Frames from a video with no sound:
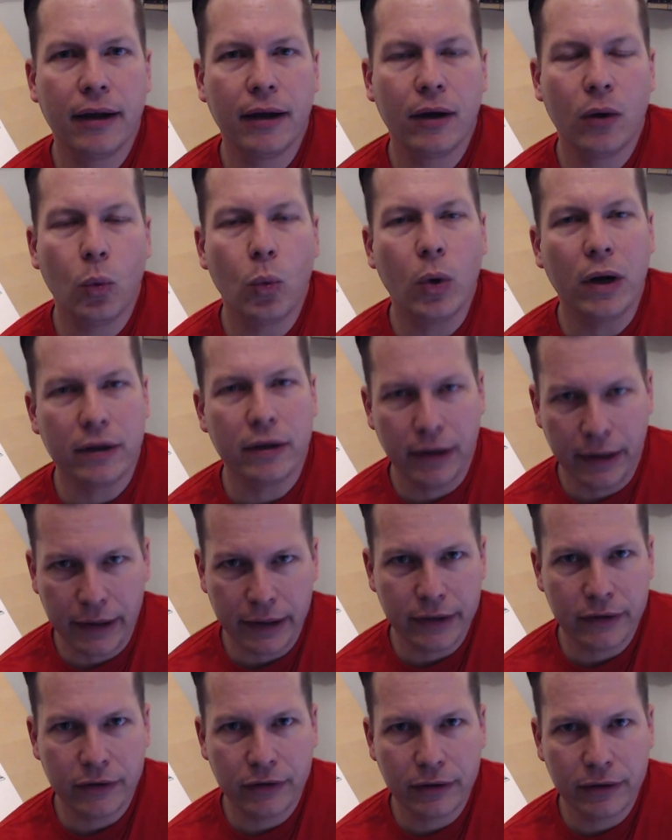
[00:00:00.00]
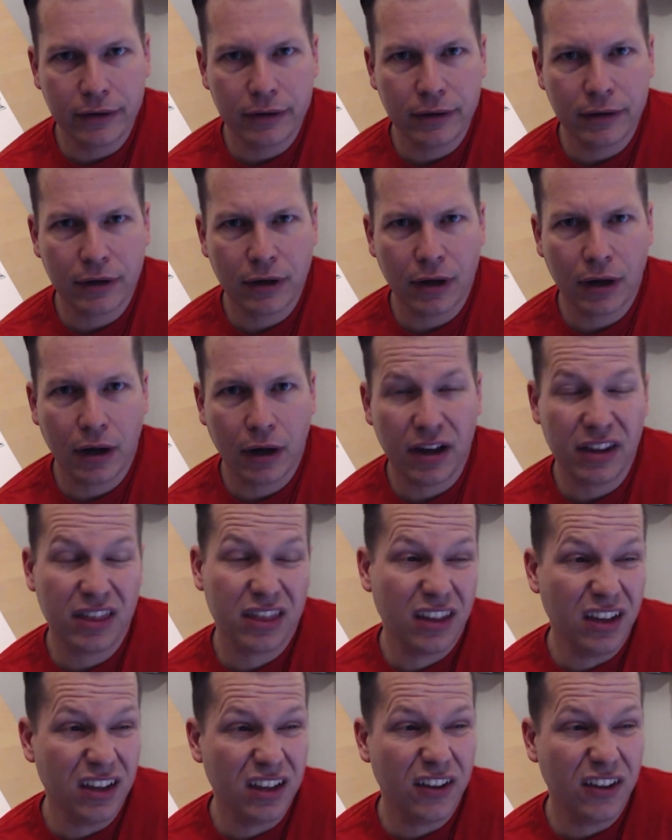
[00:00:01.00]
whatnot. I
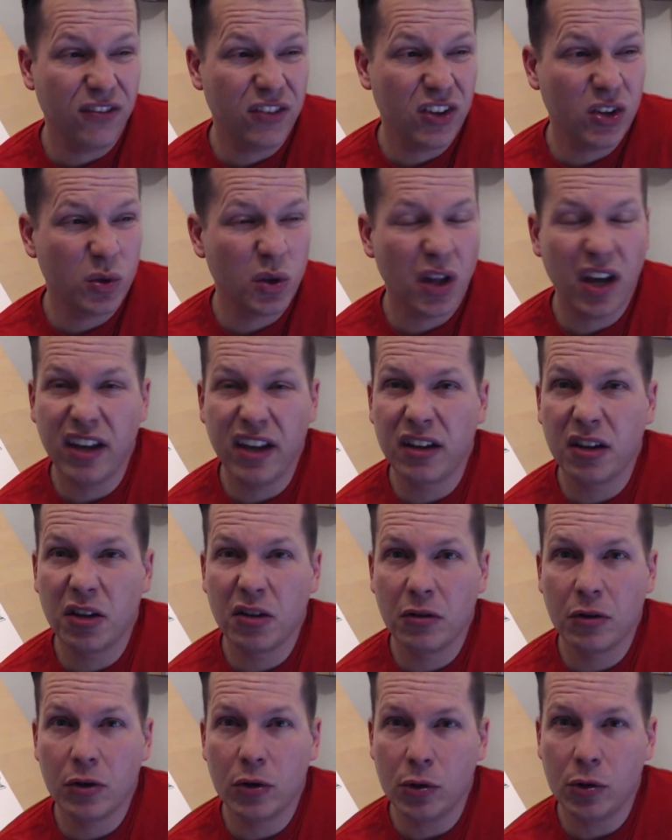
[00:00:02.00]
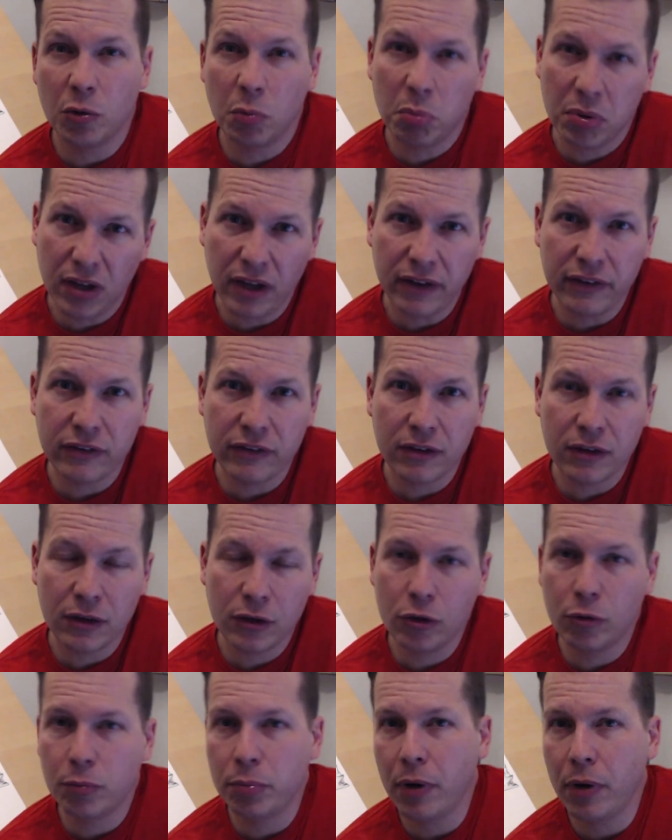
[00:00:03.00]
think if you like Google+,
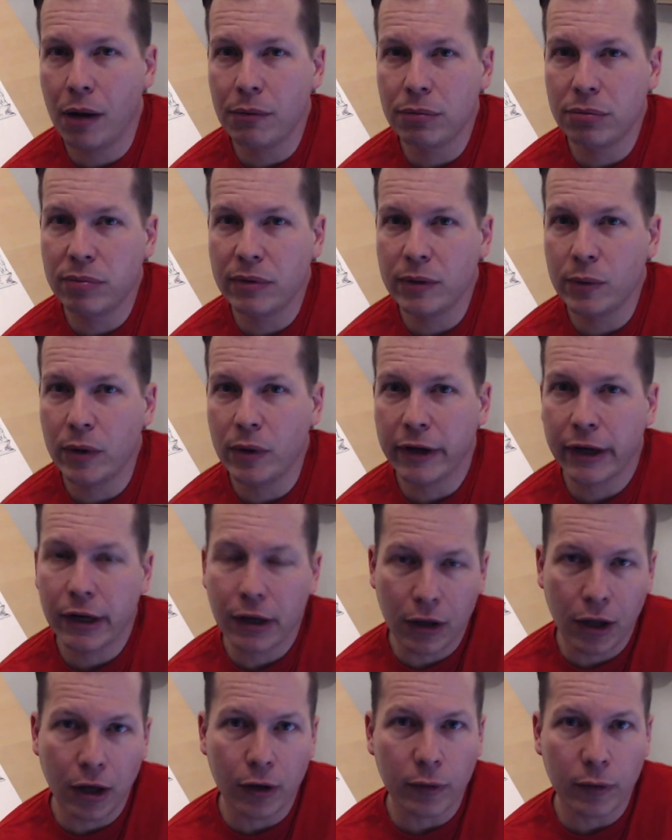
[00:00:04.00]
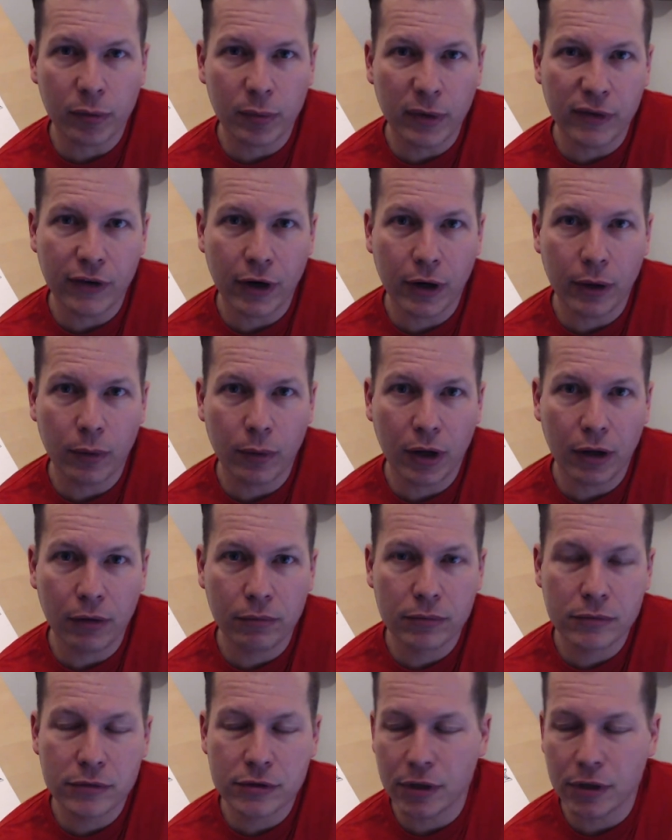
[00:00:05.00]
you probably won't get along with me very well.
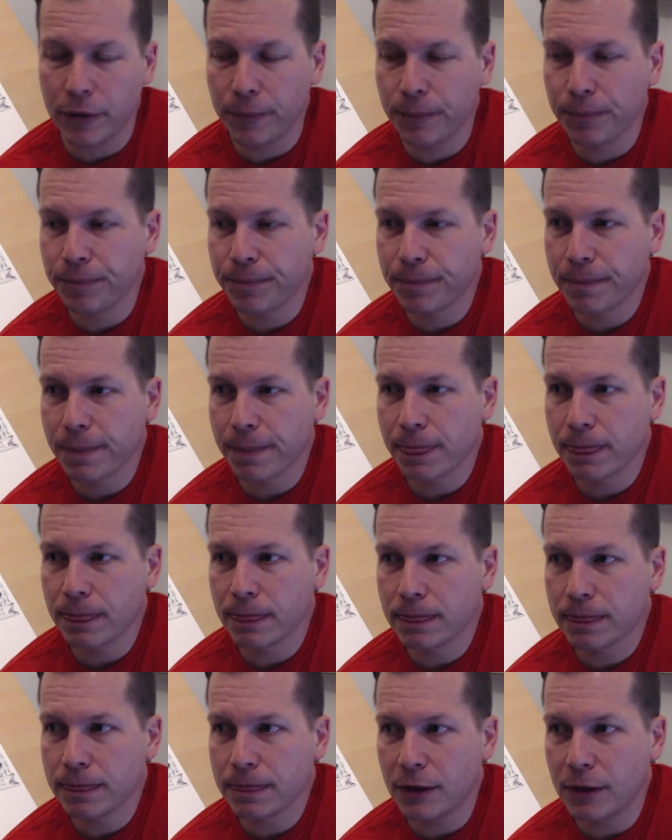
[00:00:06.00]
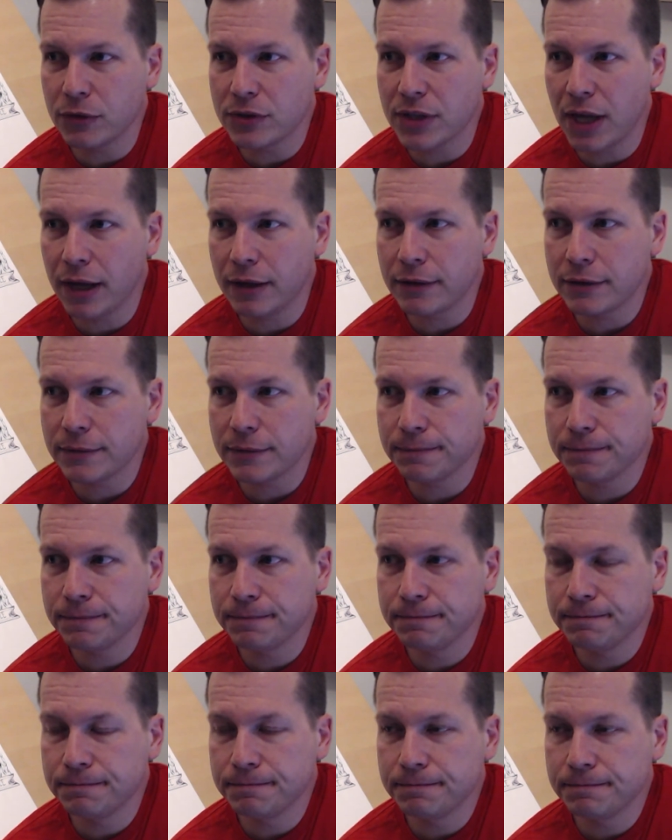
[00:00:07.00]
So there's that.
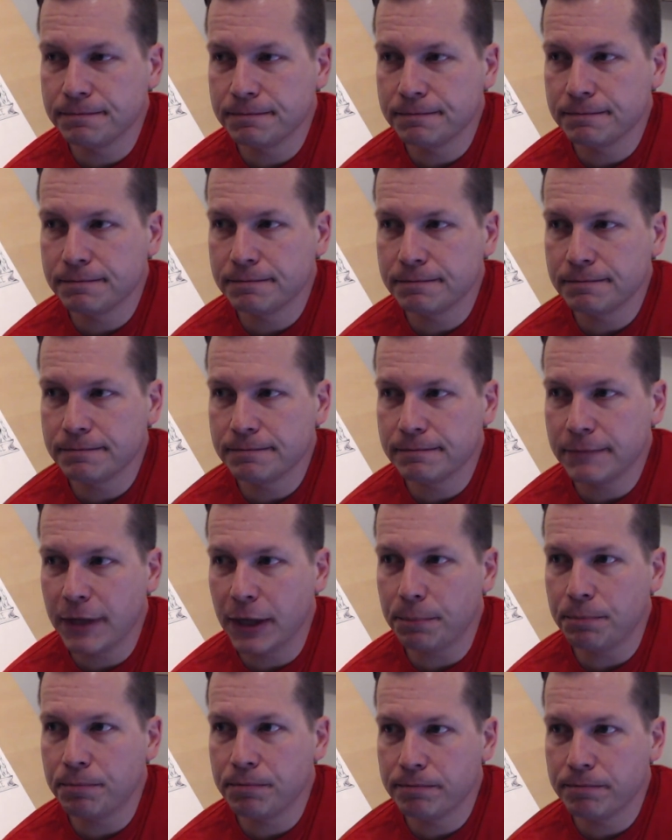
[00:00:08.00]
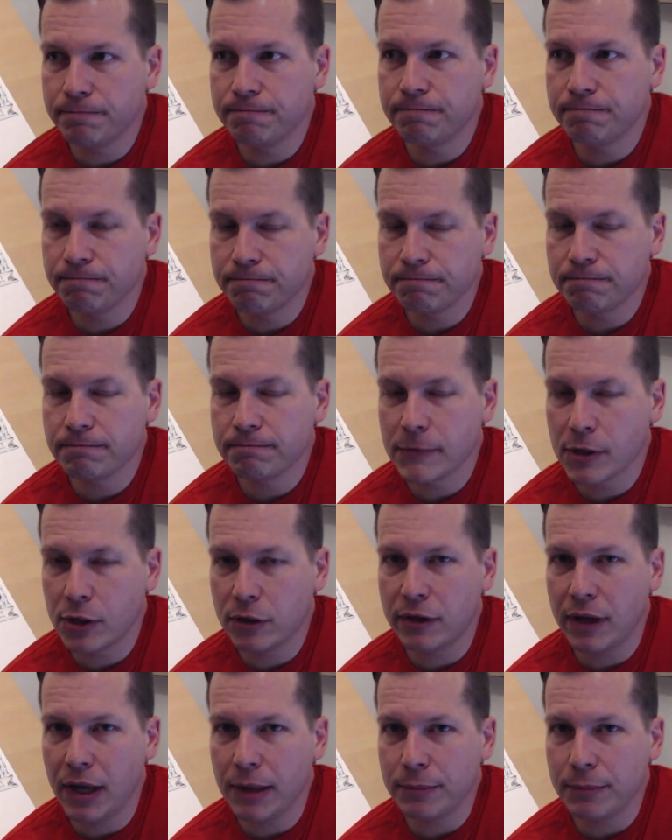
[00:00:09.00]
Yep.
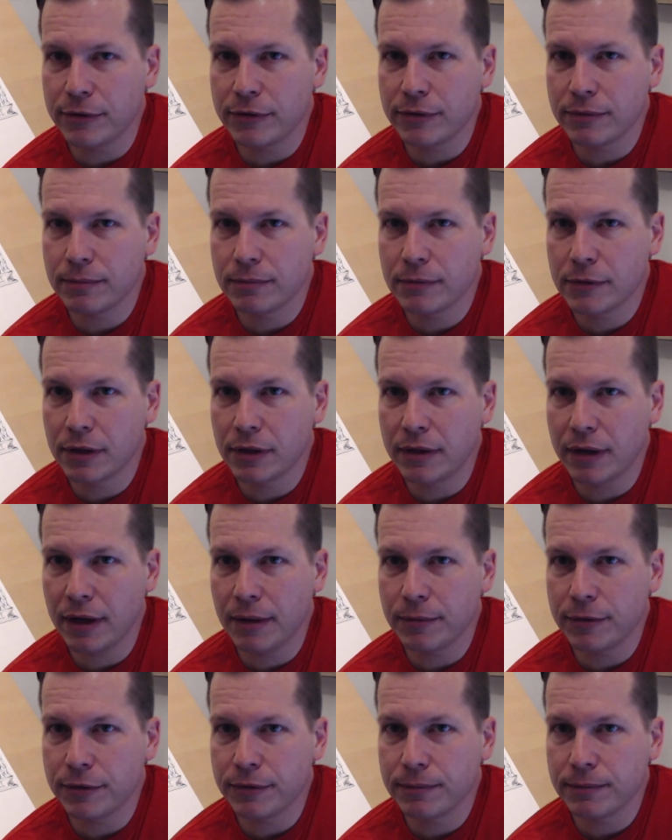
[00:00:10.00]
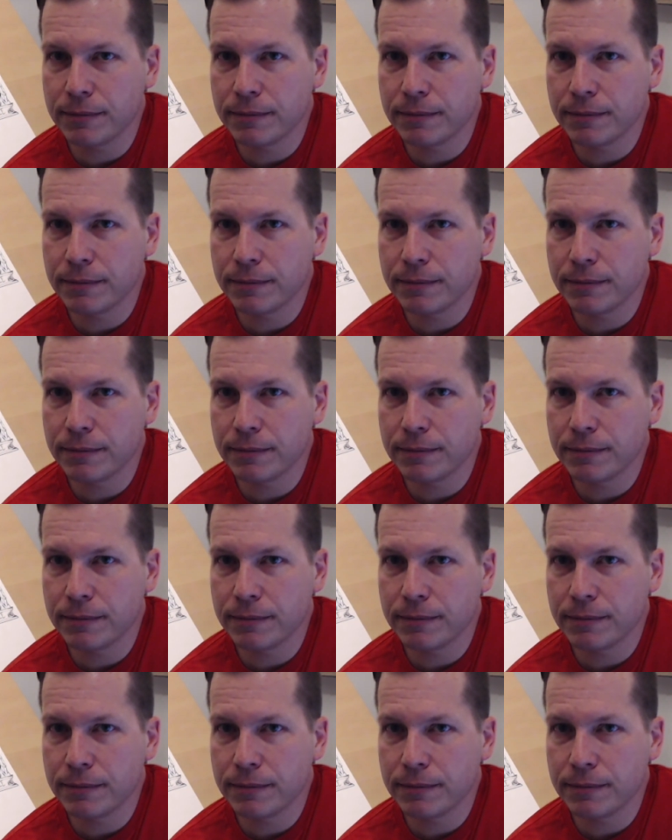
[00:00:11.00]
Good times. Good times.